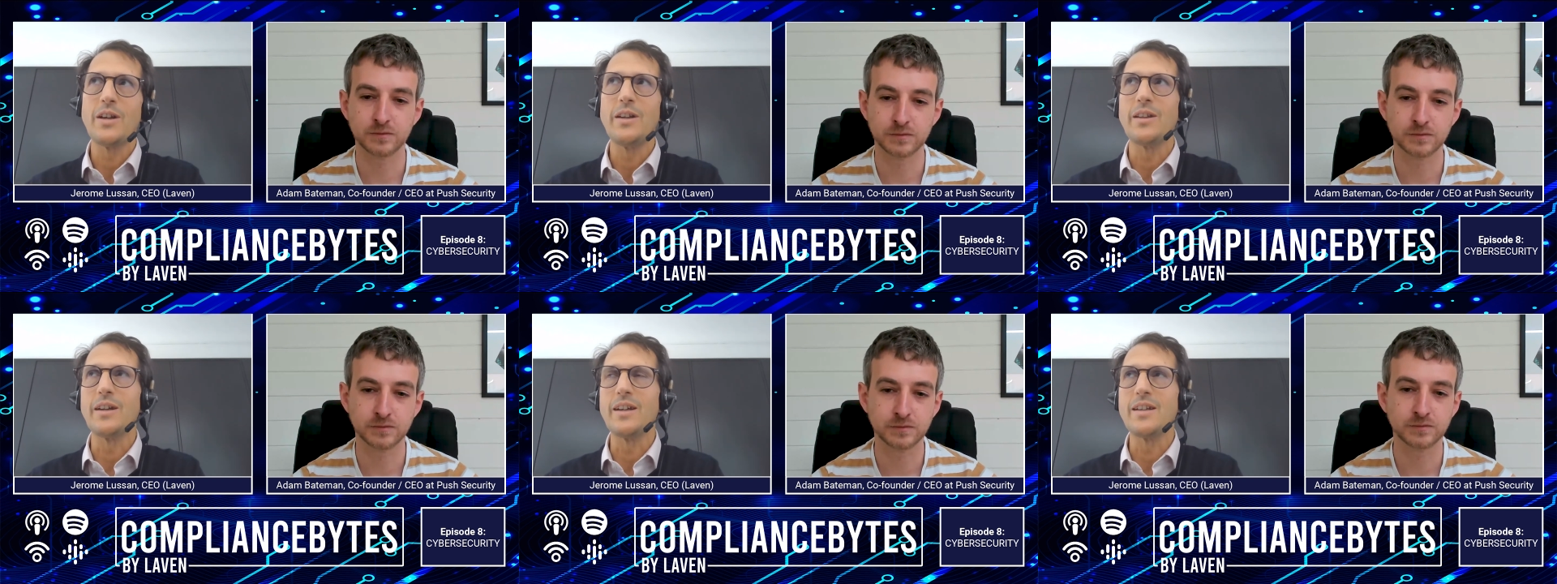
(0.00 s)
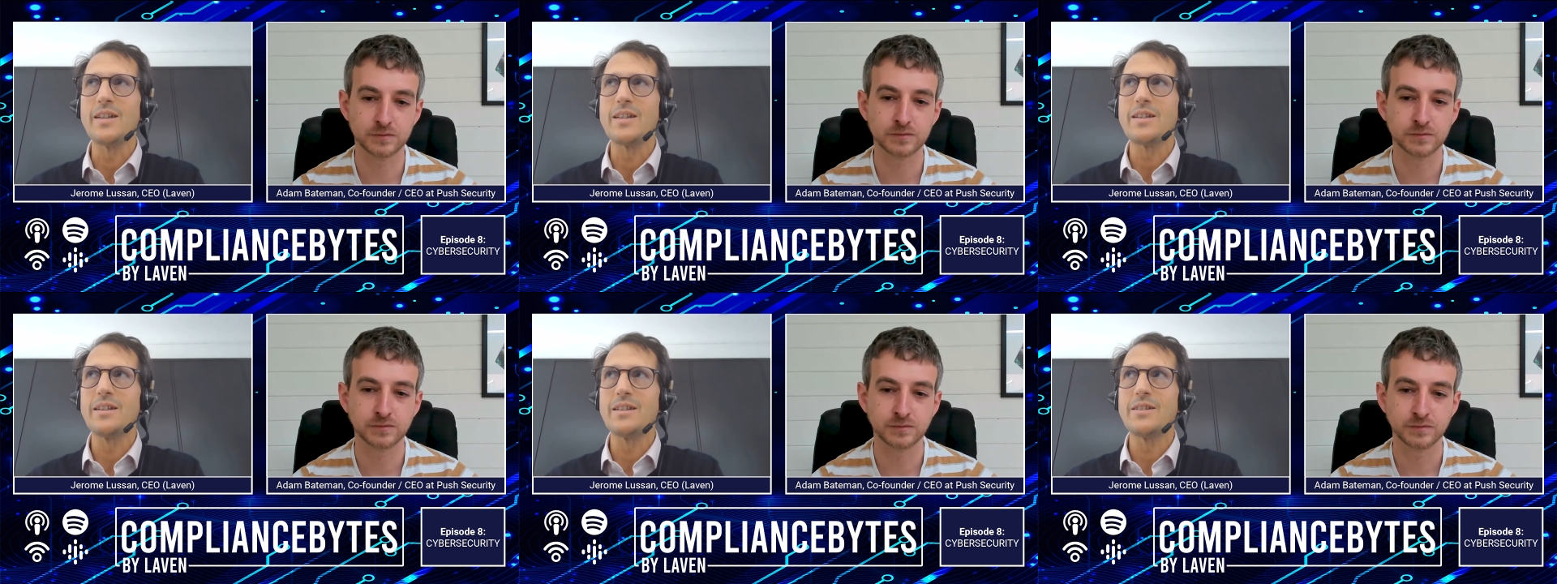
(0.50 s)
Speaker 1: The key thing
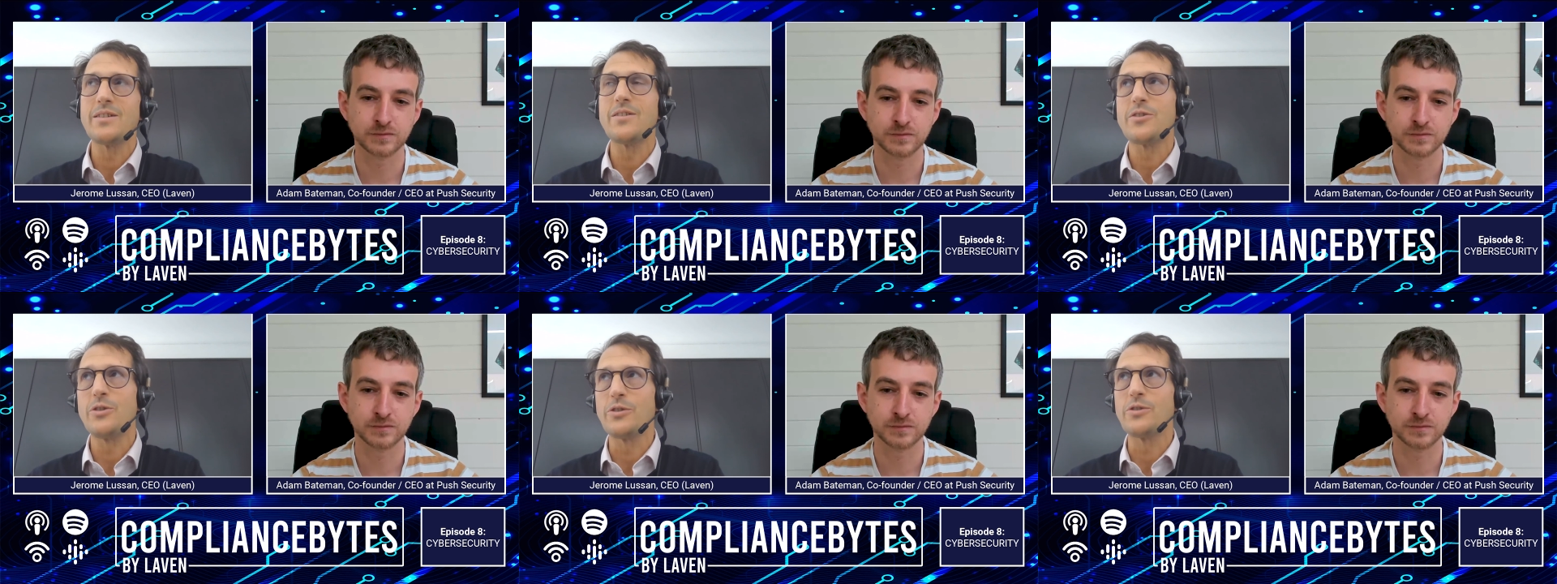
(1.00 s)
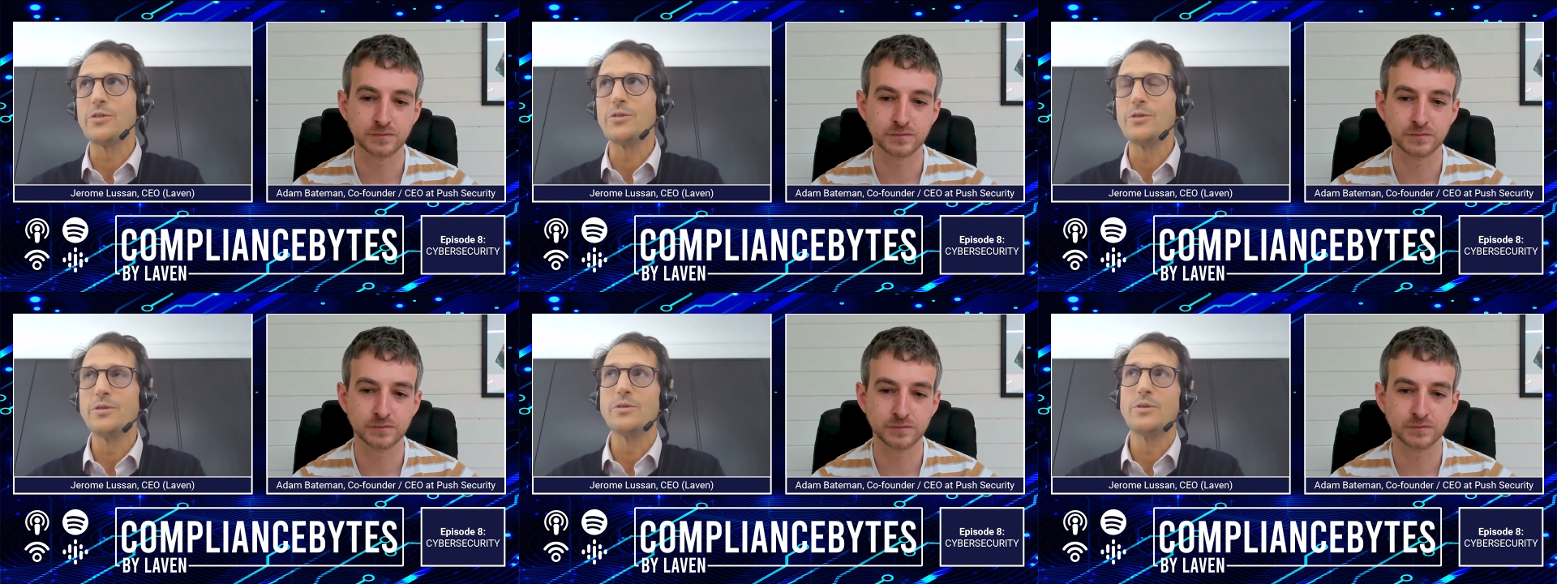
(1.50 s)
is is does a SOC
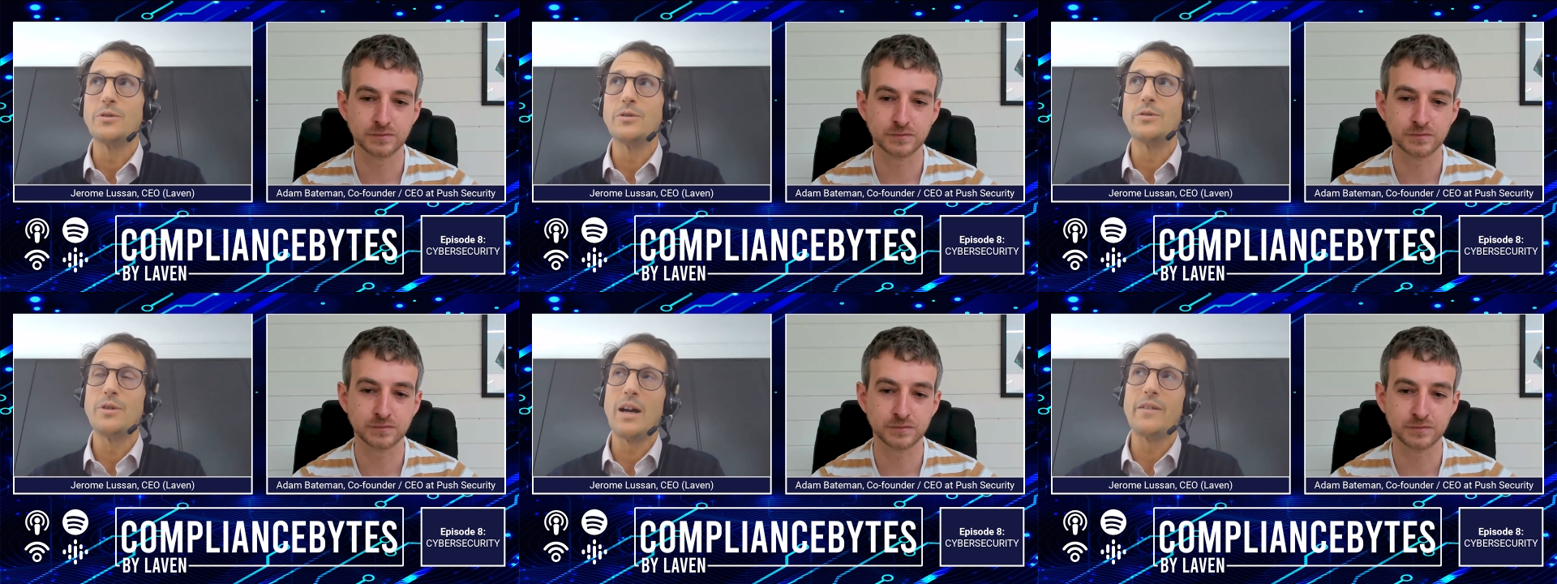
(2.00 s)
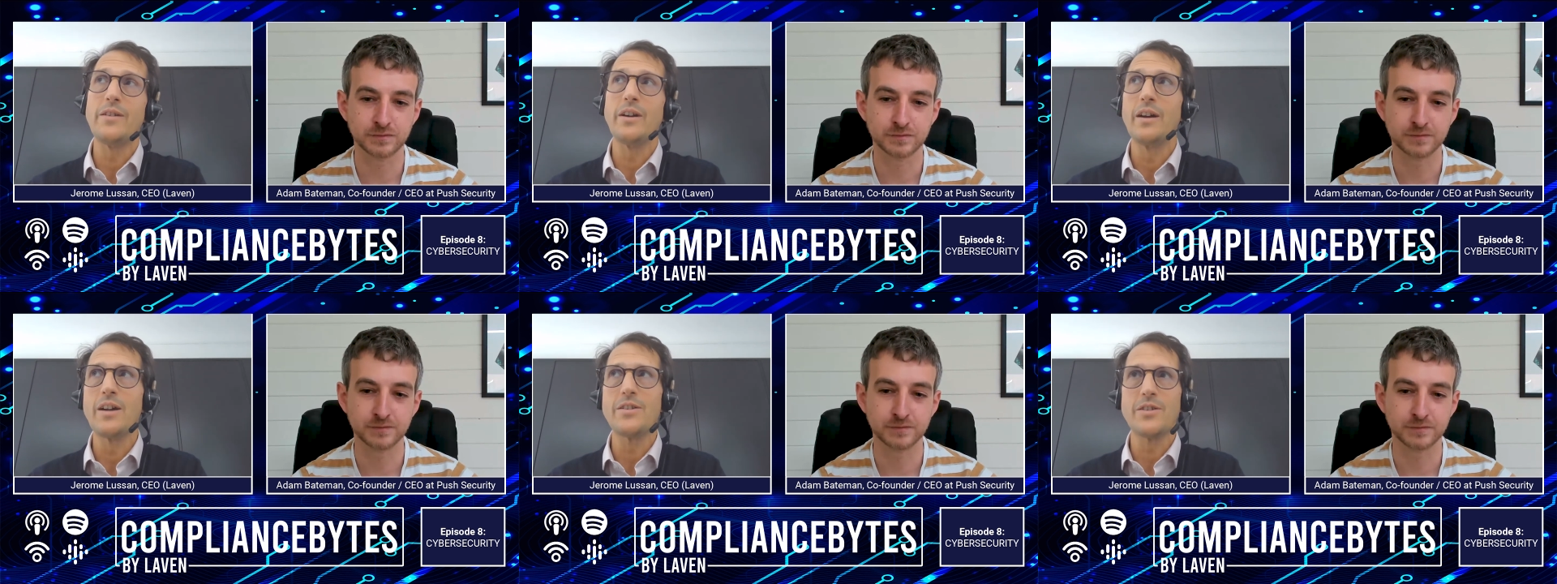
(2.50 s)
2 or, or
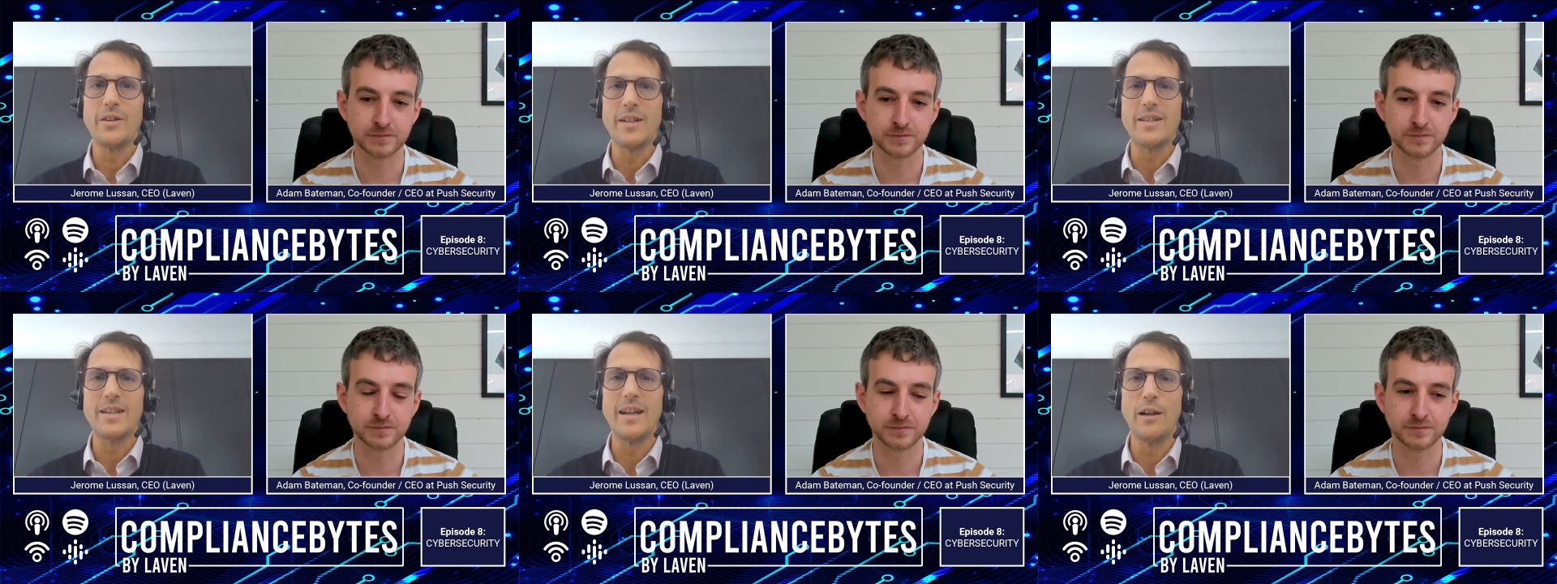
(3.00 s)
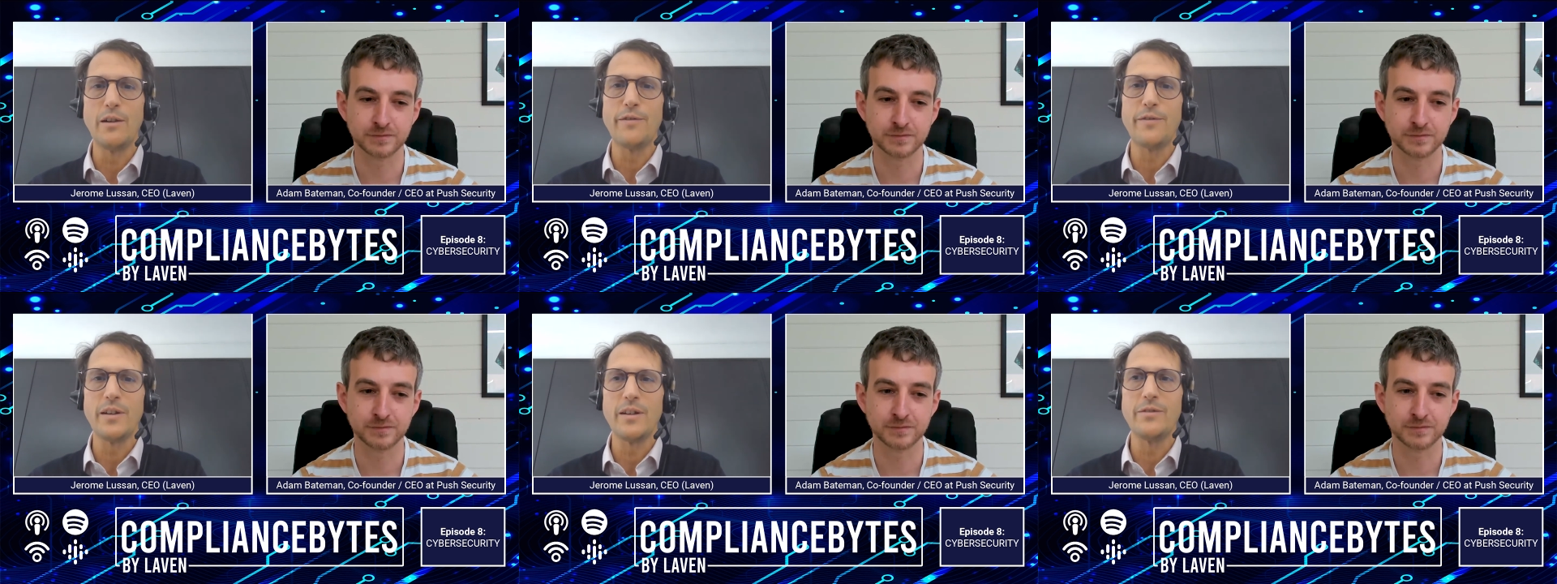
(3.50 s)
having an ISO in
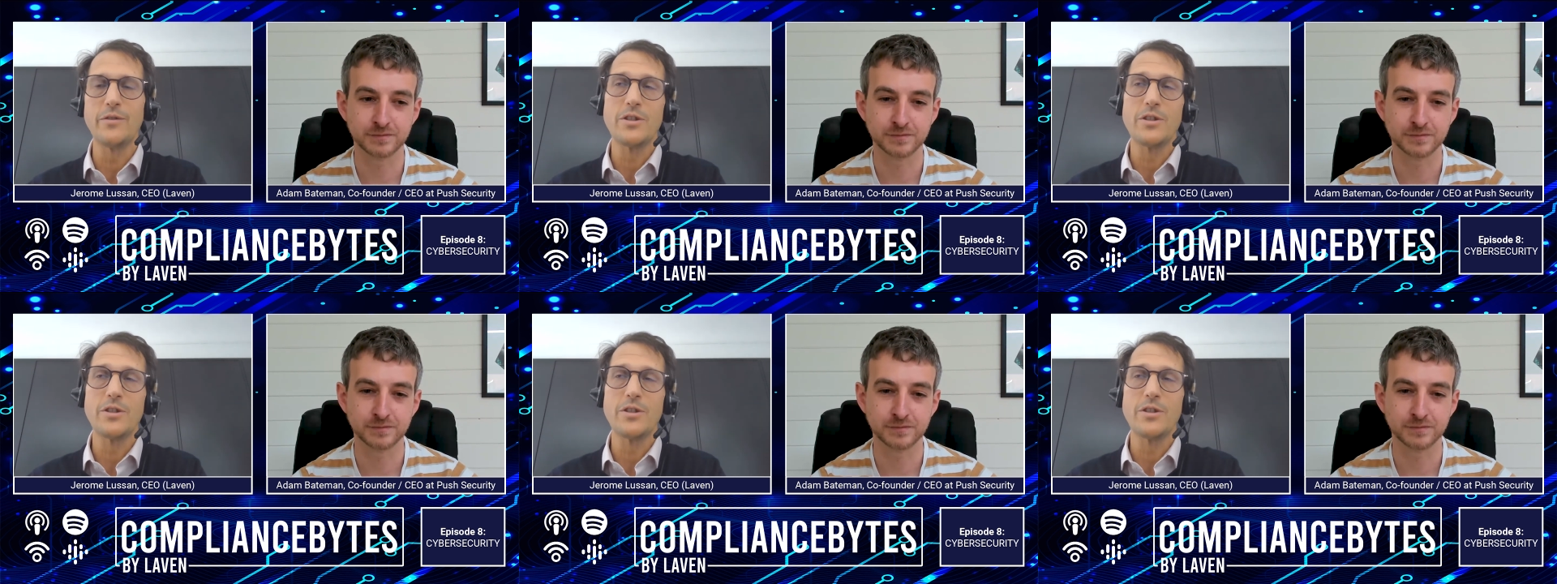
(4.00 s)
itself,